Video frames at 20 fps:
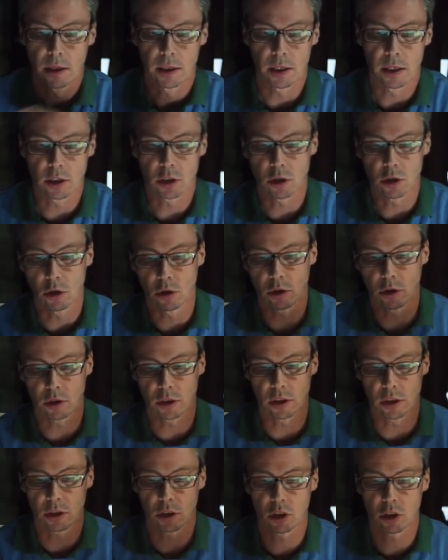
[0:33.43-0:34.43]
this
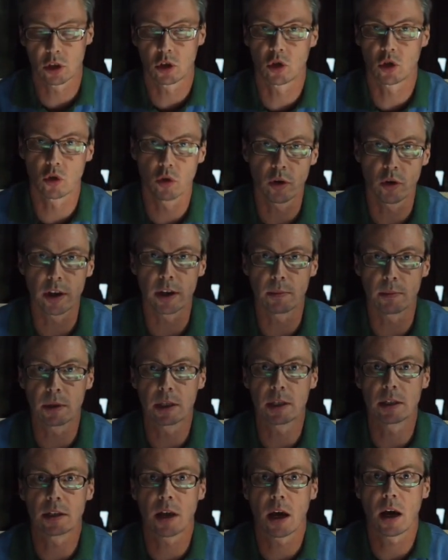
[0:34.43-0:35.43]
looked
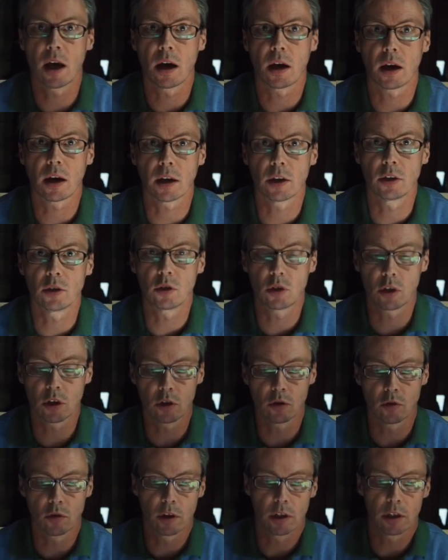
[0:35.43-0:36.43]
extremely dark and you
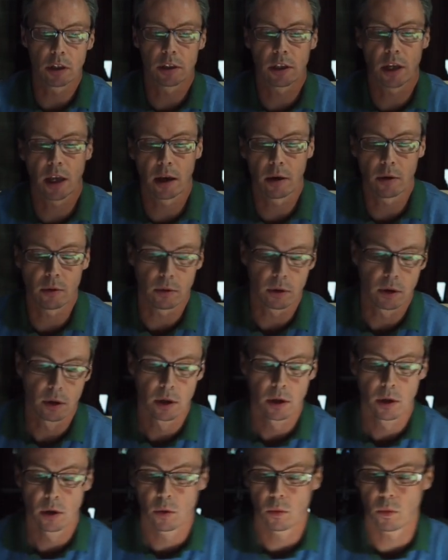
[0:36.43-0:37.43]
couldn't really tell
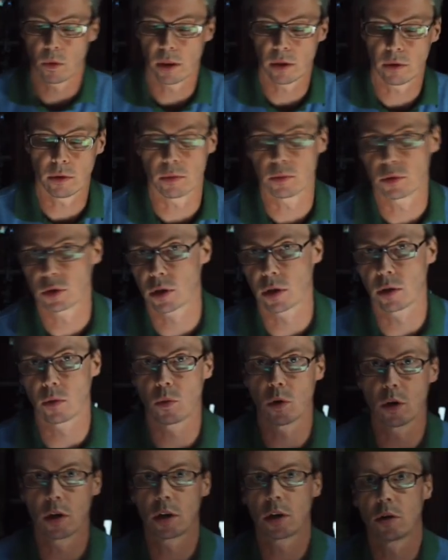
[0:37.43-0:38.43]
whether it was going to
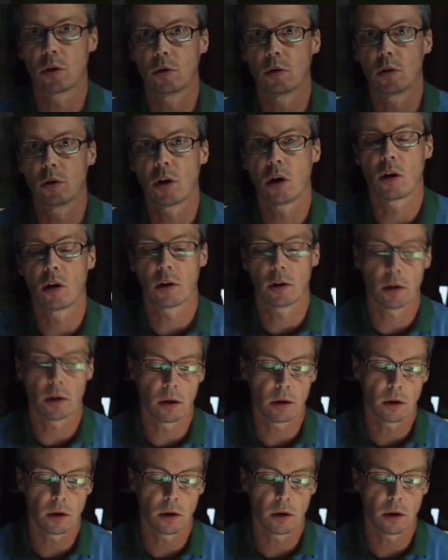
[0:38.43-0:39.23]
work or not.